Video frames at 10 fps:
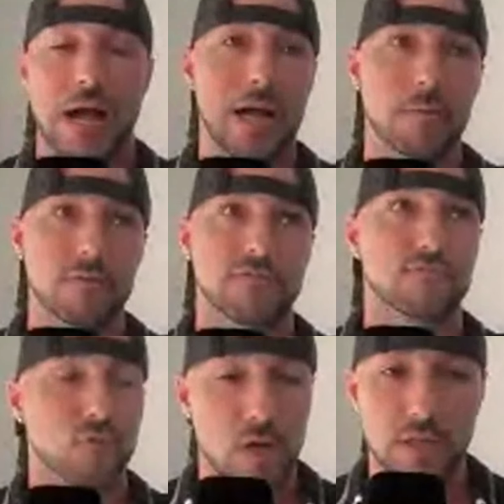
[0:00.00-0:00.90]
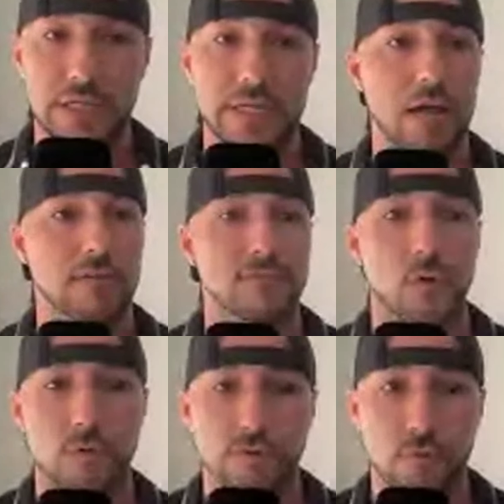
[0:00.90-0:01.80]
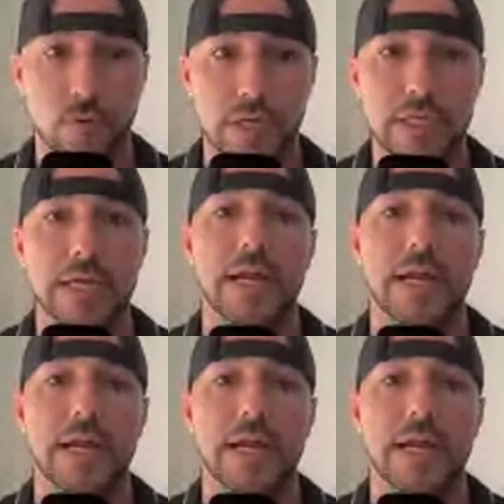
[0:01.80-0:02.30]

I was struggling, I was going through it,